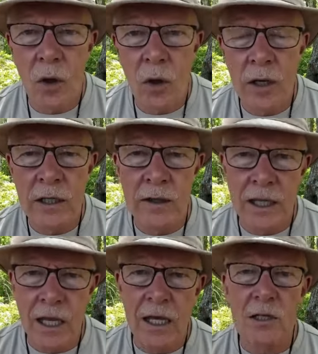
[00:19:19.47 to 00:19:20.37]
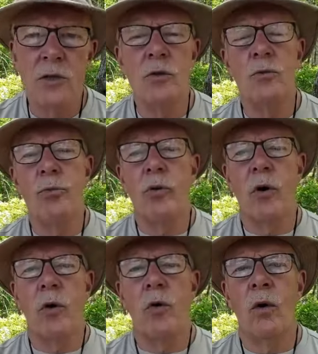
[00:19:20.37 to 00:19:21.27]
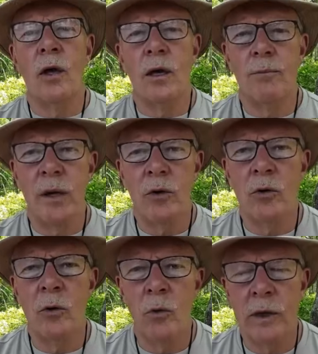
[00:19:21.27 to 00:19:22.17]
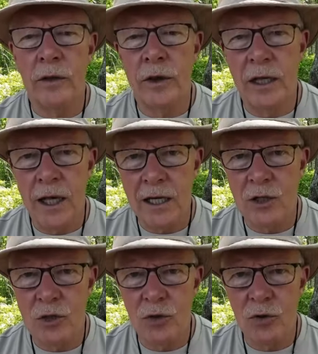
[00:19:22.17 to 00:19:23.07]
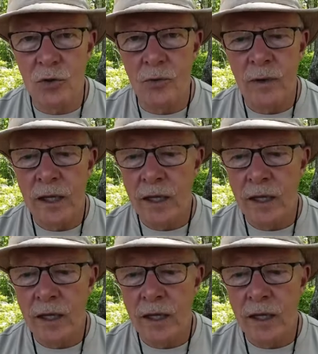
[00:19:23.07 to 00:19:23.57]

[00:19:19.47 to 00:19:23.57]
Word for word: on the X2 Pro compared with the X2.